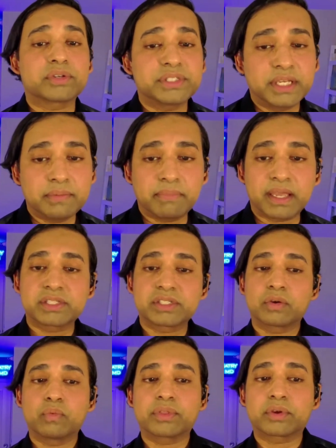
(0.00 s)
with her
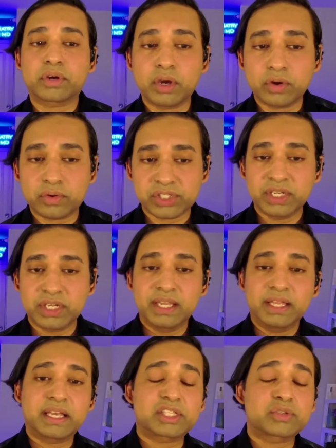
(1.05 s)
teammates, with her coach.